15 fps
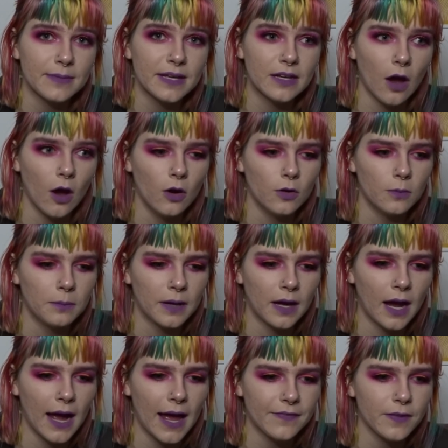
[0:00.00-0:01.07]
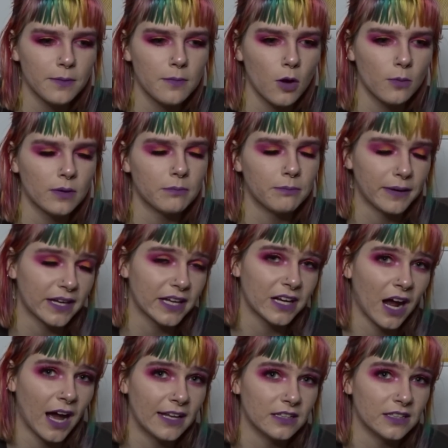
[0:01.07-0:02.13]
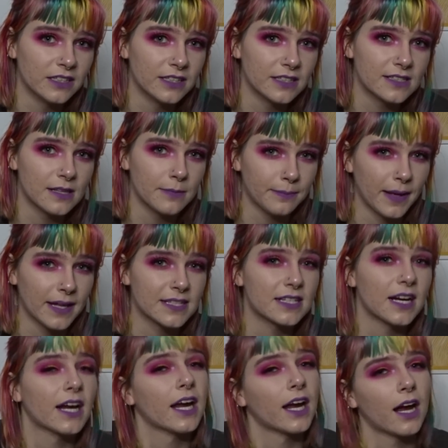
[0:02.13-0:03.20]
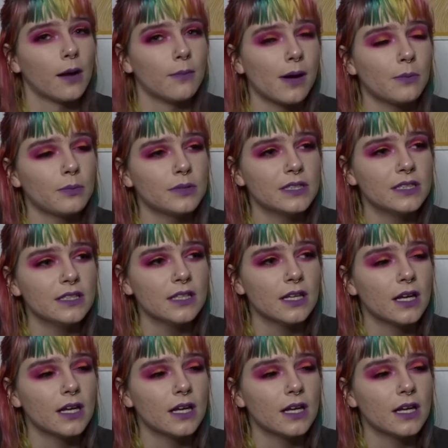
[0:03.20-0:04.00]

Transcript: me know, but at the moment Bigot Island is the best I can come up with.